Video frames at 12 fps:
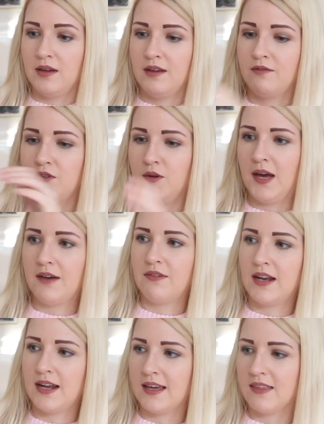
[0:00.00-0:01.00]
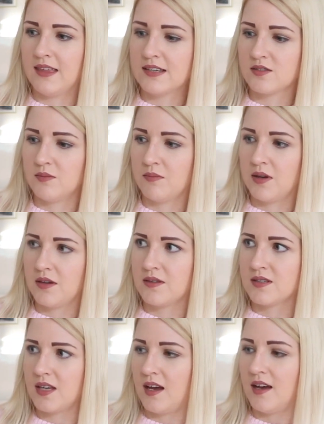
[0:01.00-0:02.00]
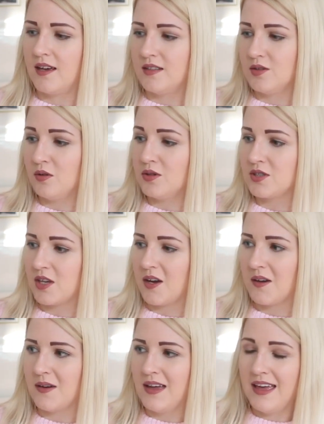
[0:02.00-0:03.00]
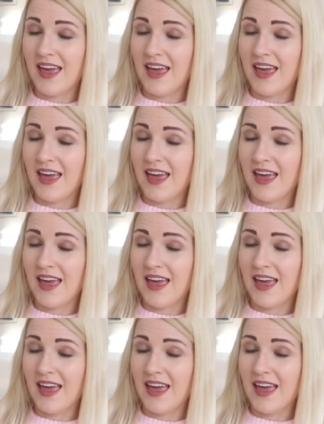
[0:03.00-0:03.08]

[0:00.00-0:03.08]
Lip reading: If you have it like this on both sides, also,